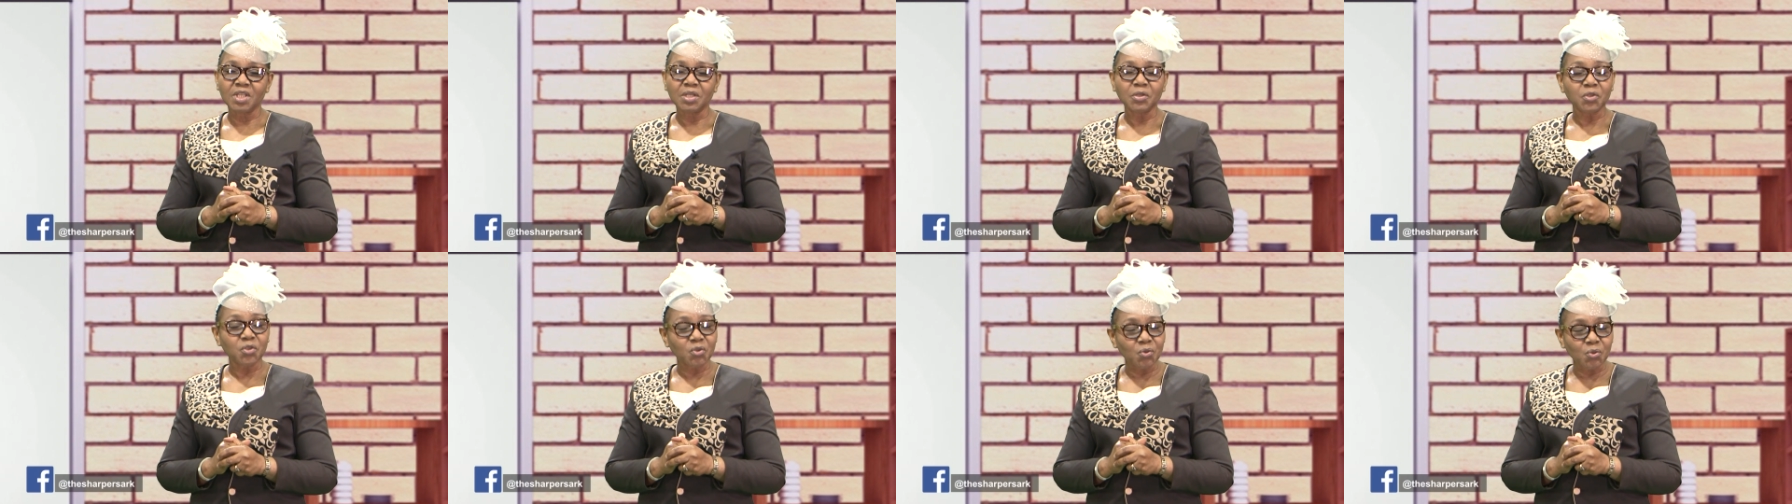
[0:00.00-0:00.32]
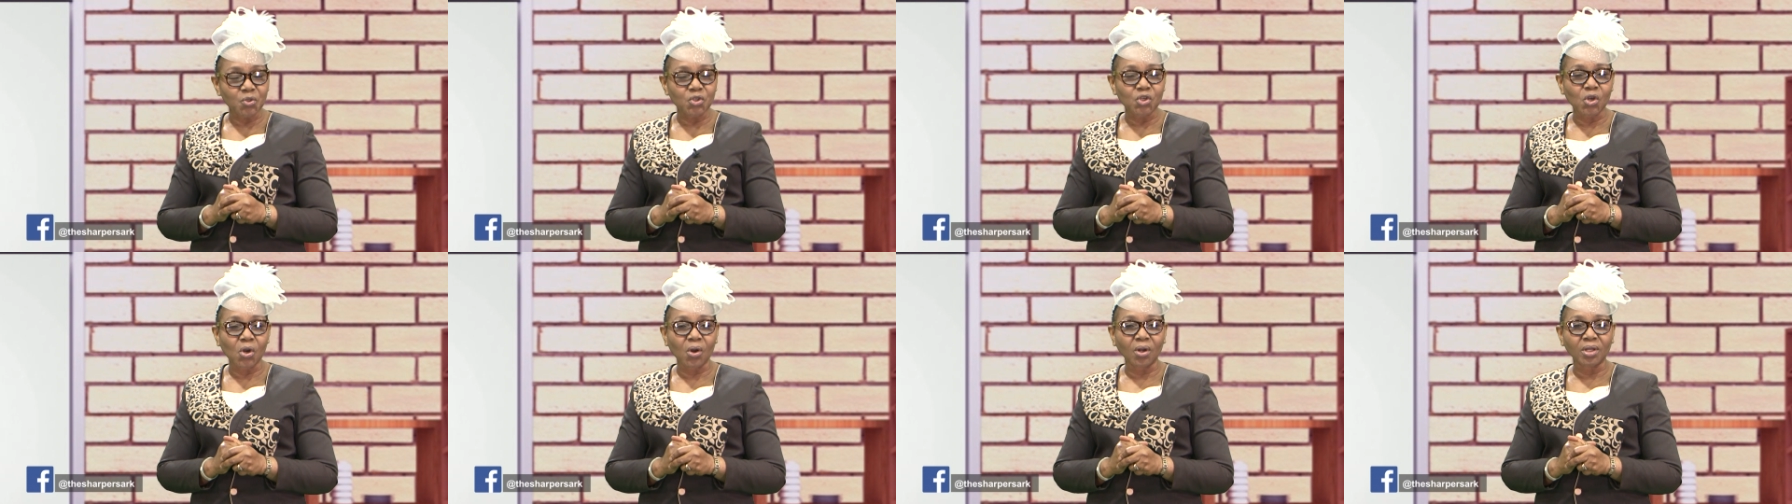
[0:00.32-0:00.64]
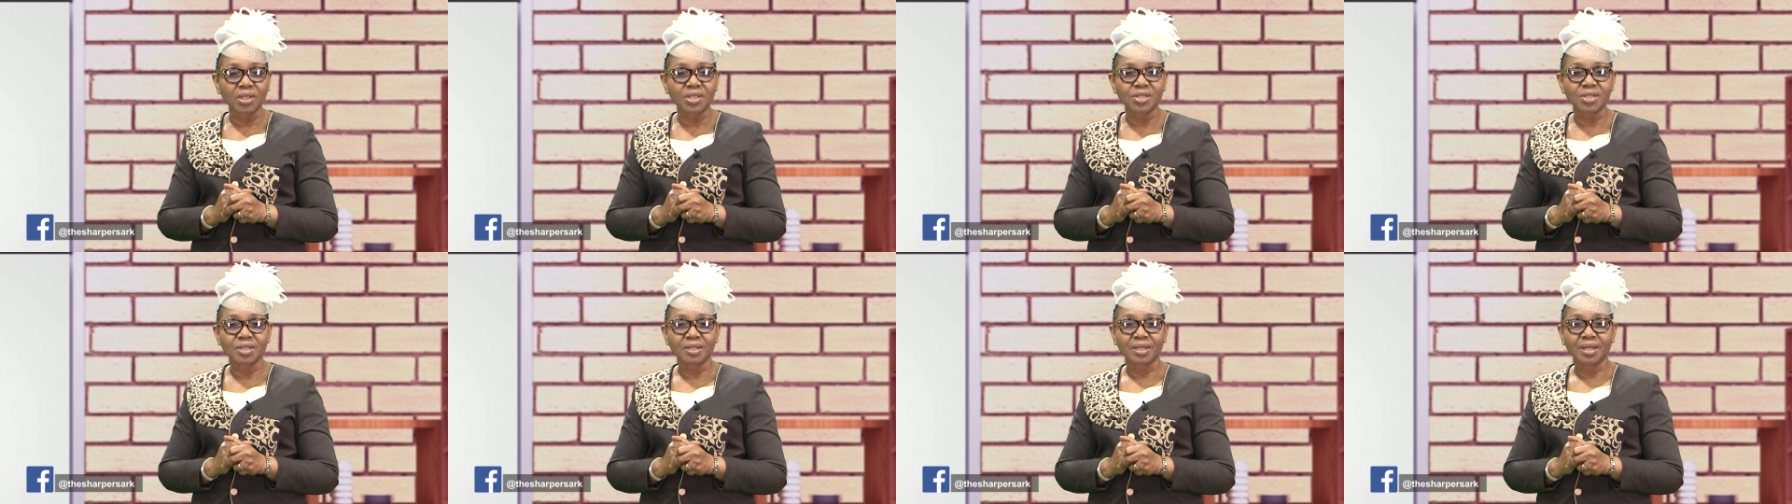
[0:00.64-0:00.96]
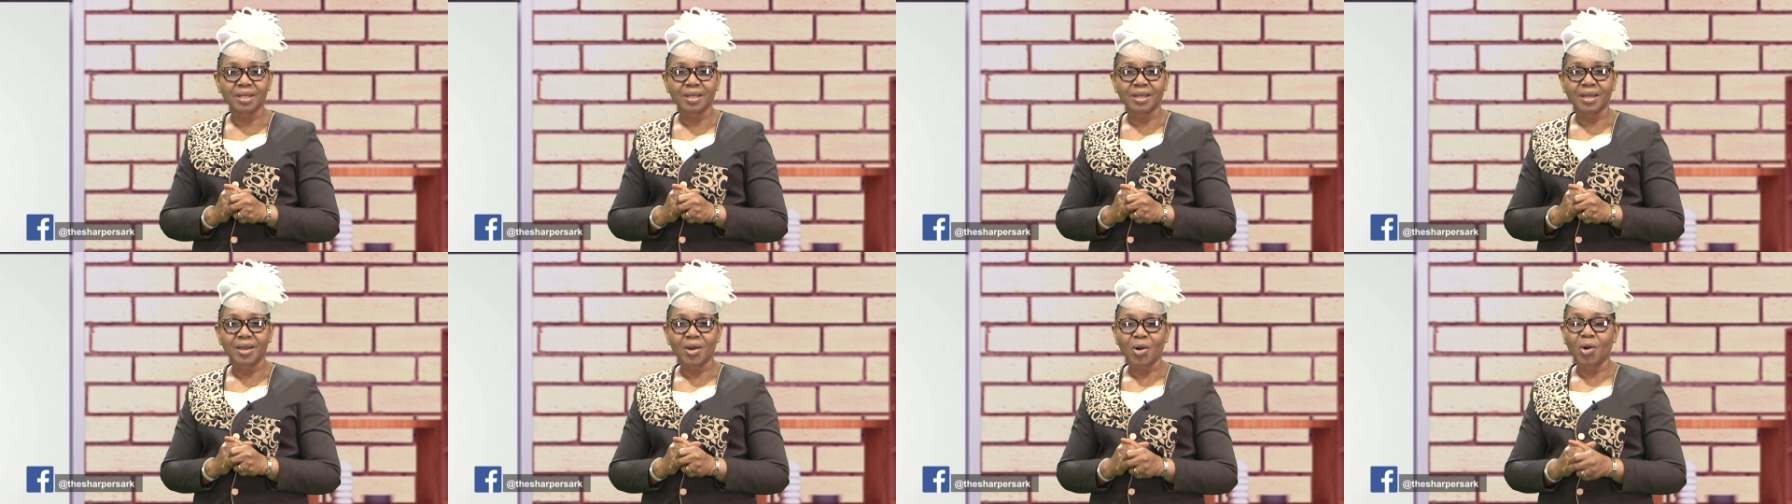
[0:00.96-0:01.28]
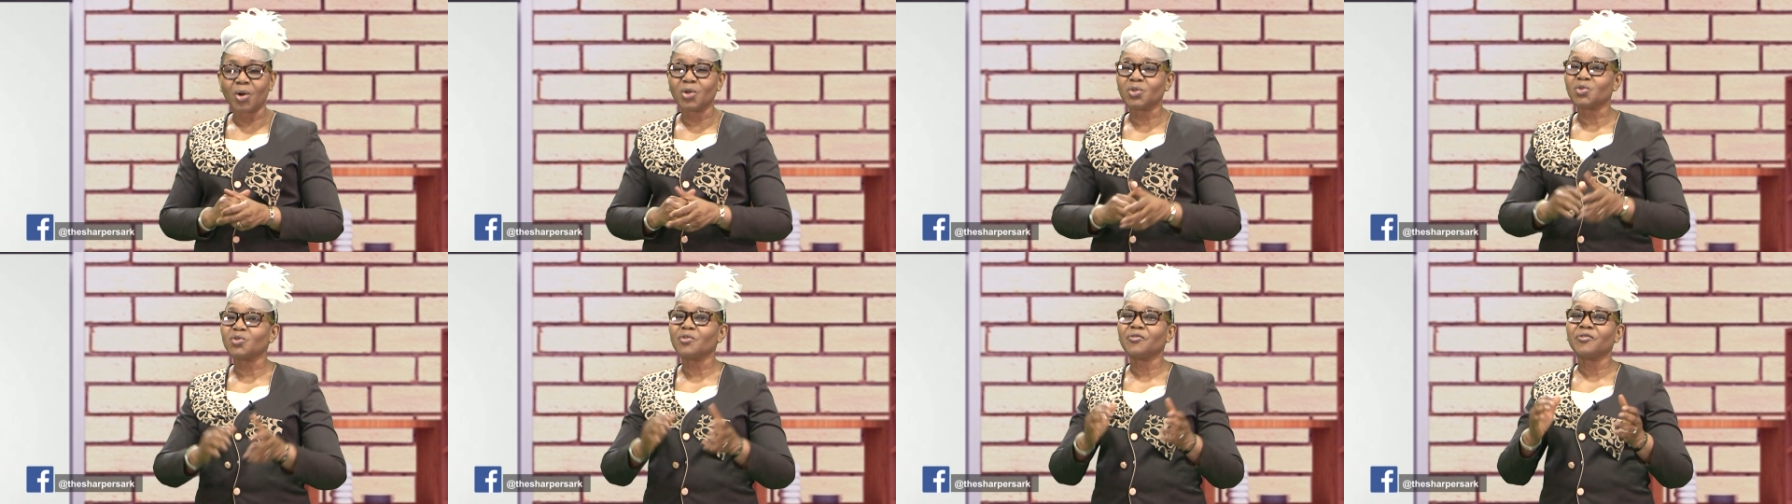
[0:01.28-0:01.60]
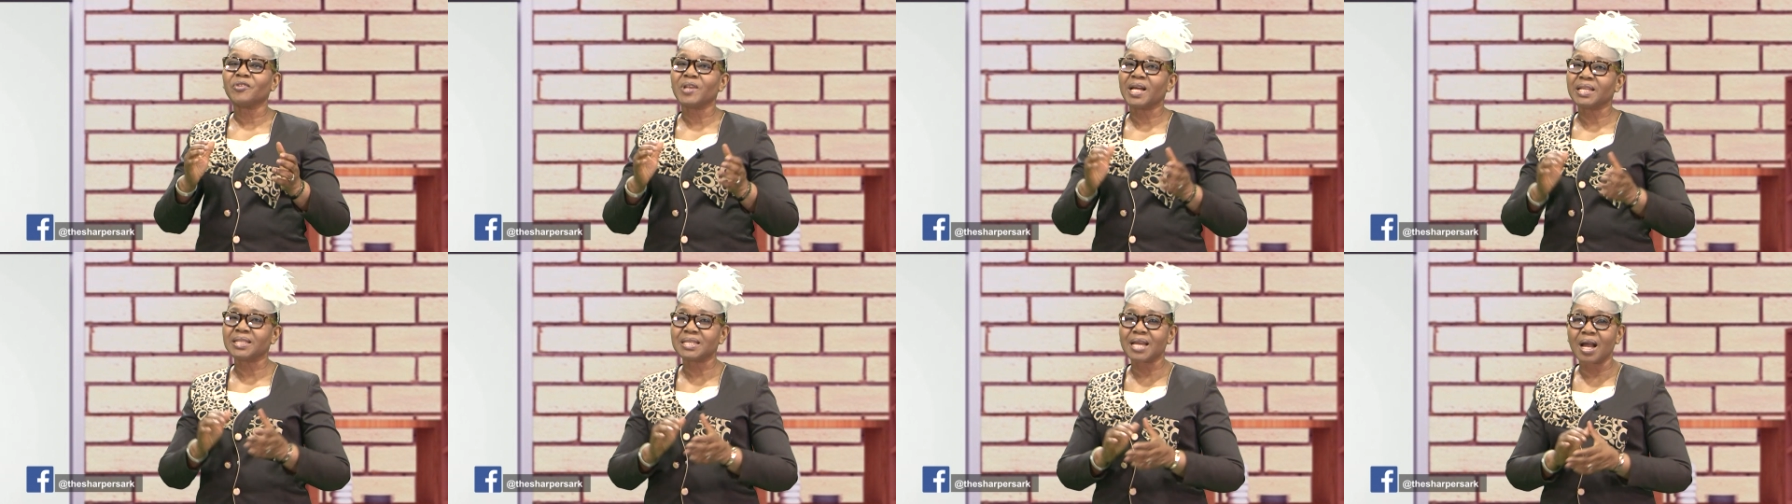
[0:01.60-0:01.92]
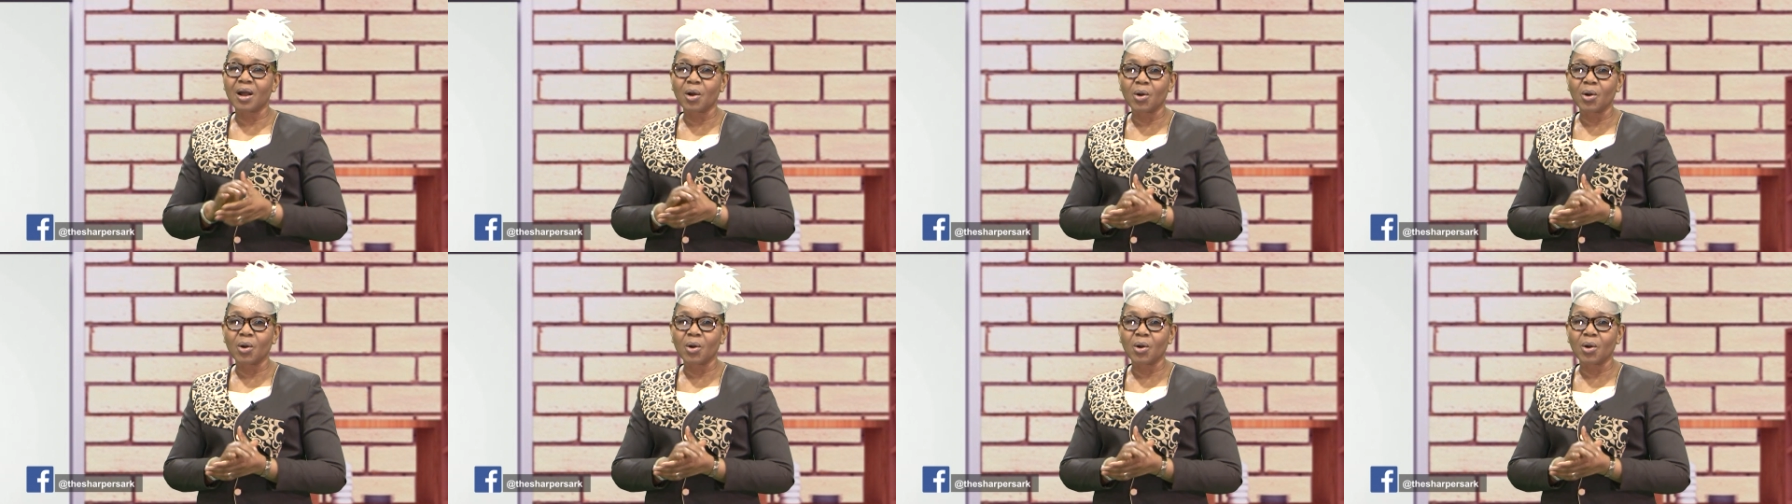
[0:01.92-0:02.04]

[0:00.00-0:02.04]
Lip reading: to judge or to flatter